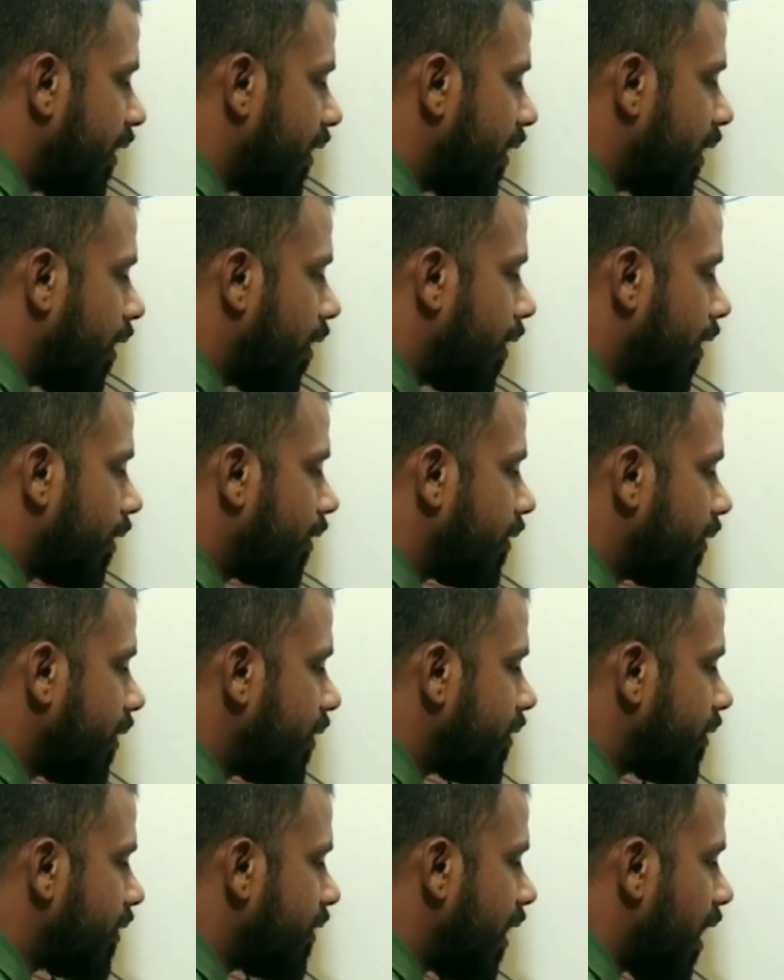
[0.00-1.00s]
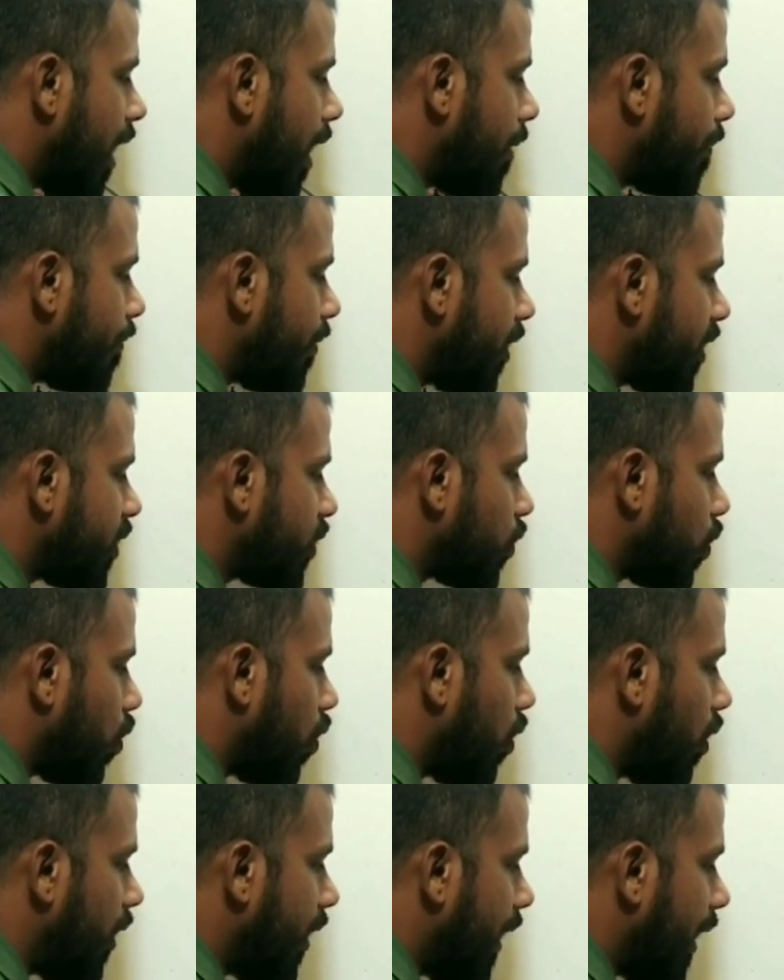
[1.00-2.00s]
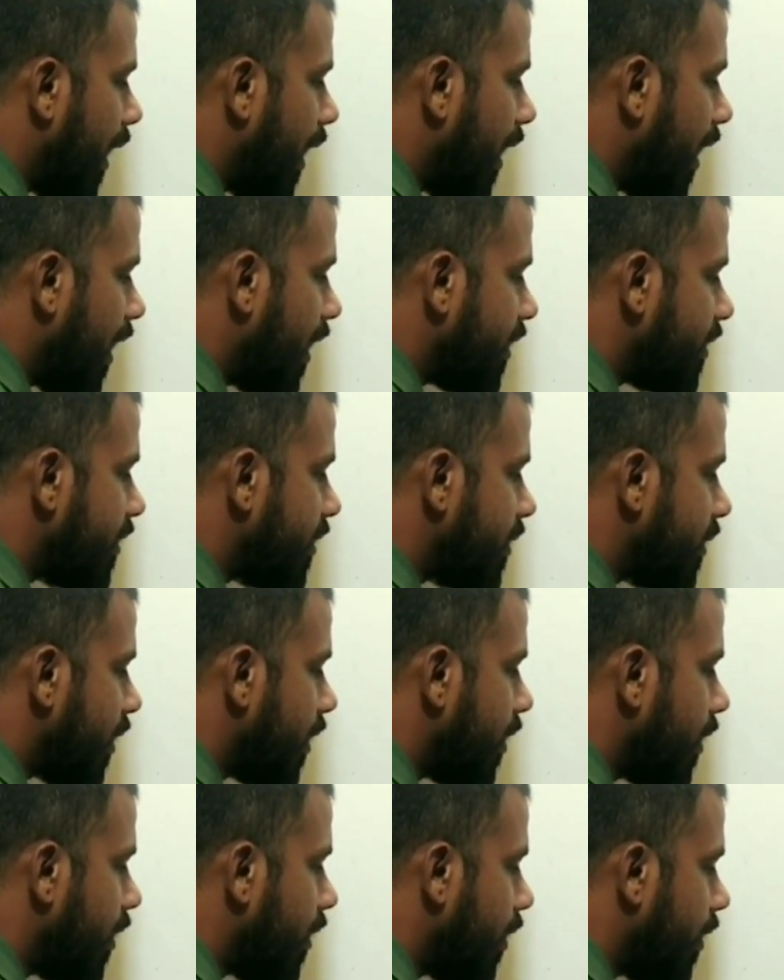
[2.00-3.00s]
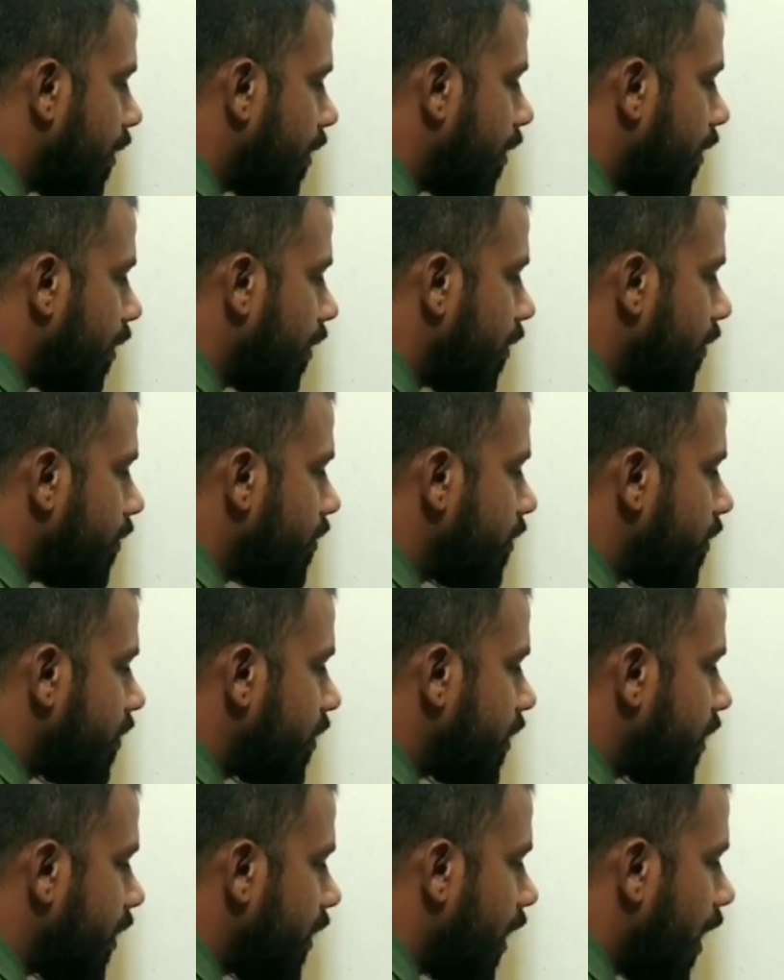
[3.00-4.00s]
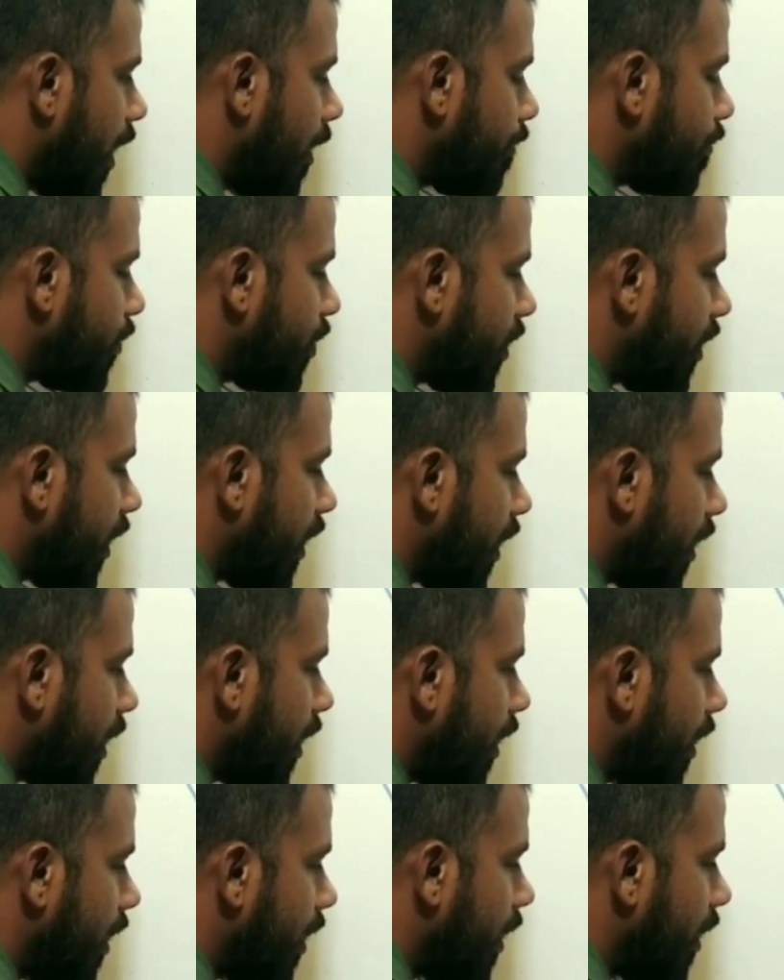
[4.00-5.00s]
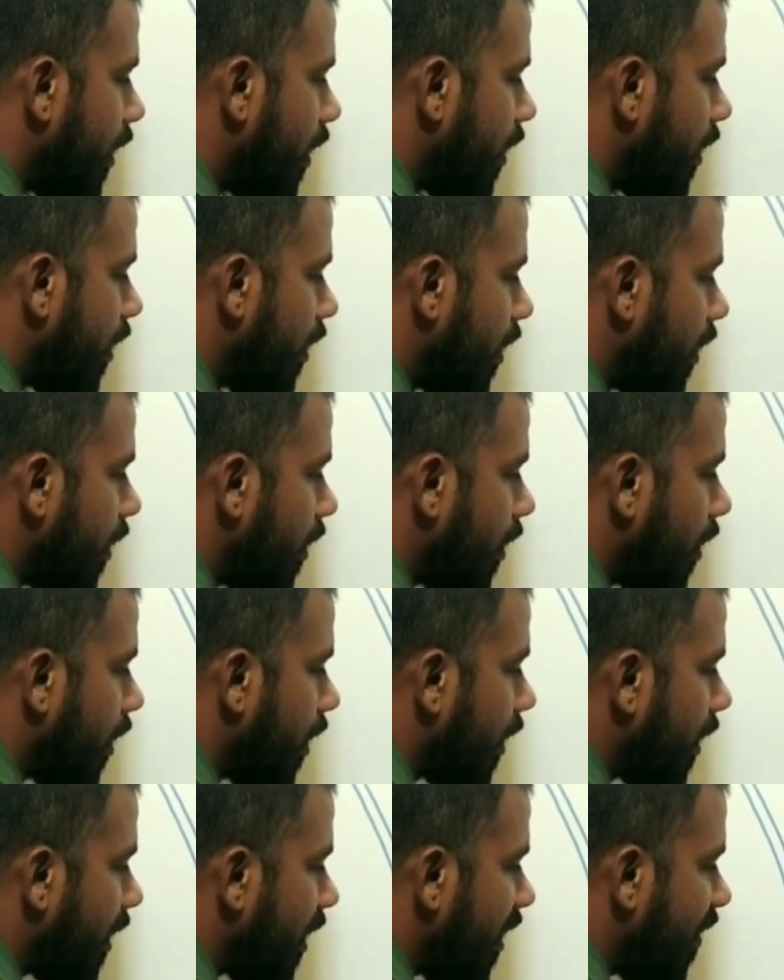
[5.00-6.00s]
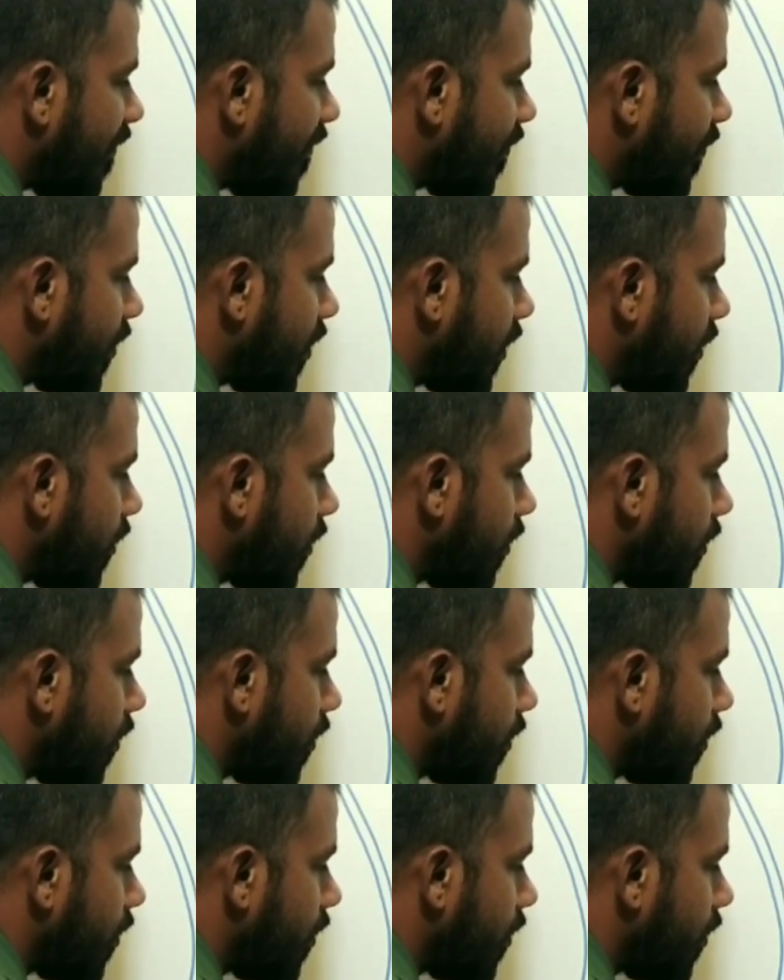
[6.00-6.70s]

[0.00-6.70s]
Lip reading: area or this gap is called as synaptic cleft.